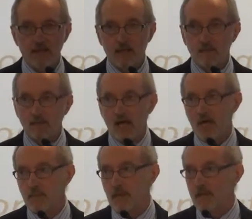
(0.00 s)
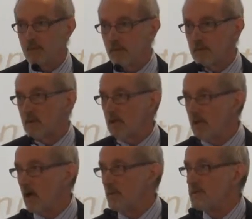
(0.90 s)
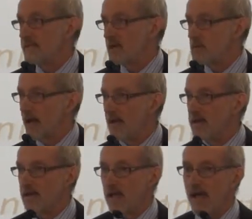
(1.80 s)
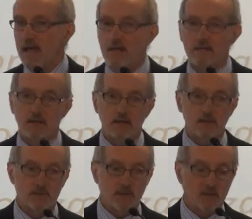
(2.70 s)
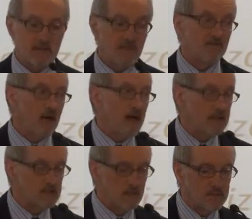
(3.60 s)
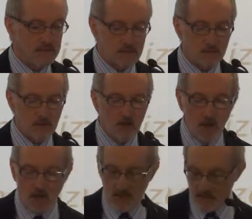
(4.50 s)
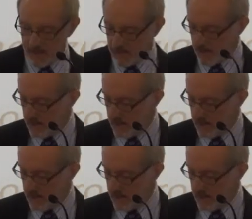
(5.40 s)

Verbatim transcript: it will not be labeled homosexuality, and those people that define as homosexual are,